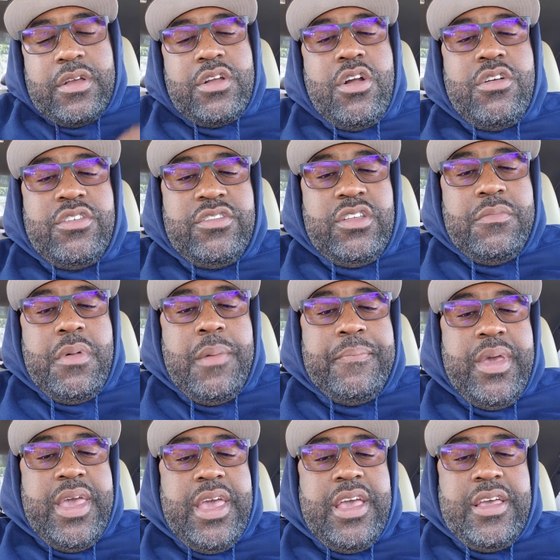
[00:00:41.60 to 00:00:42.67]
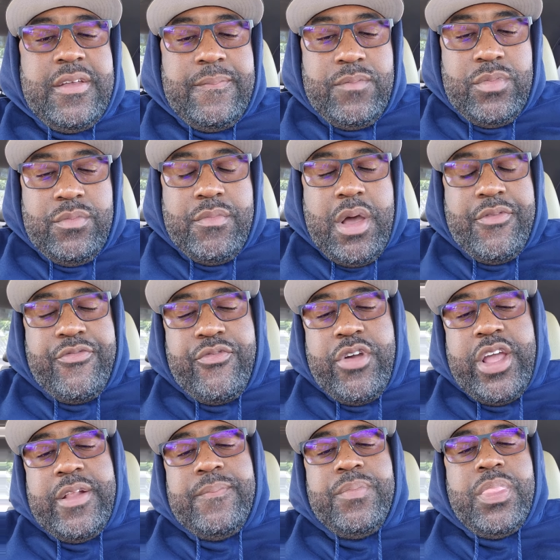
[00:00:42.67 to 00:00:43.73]
courtesy of my man, my
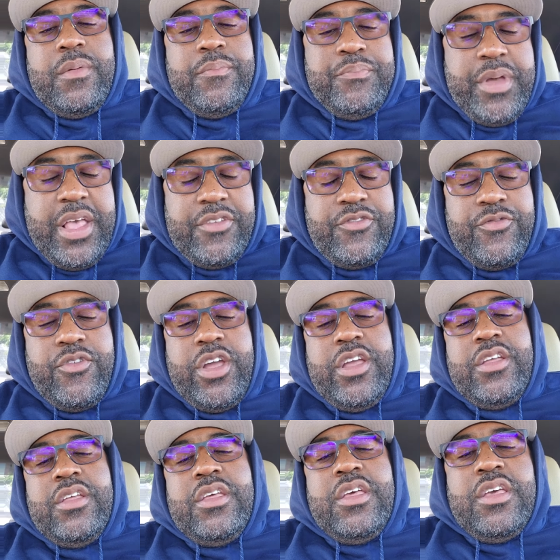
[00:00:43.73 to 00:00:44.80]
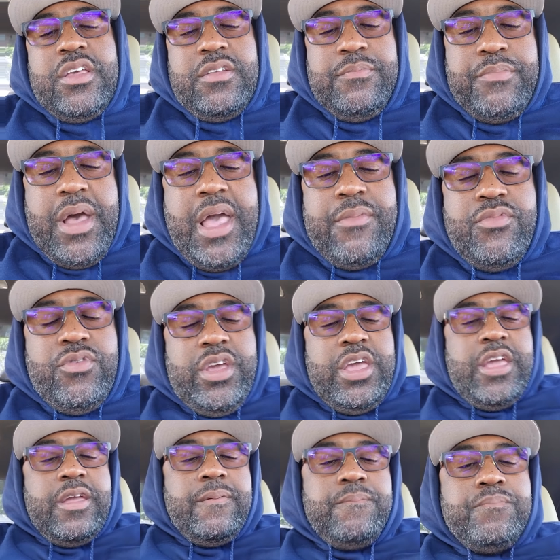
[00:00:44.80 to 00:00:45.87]
friend, best friend, Bible
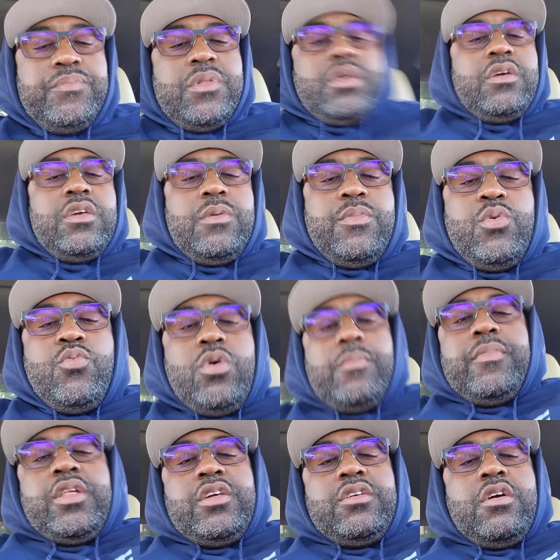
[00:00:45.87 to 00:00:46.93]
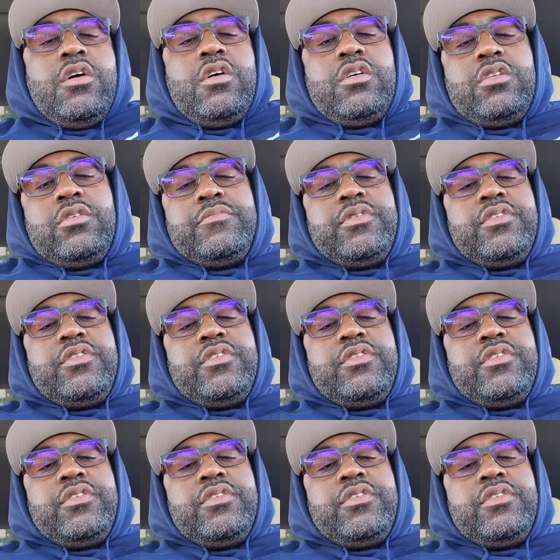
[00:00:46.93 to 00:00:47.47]
E. Give me 1 minute, y'all. Let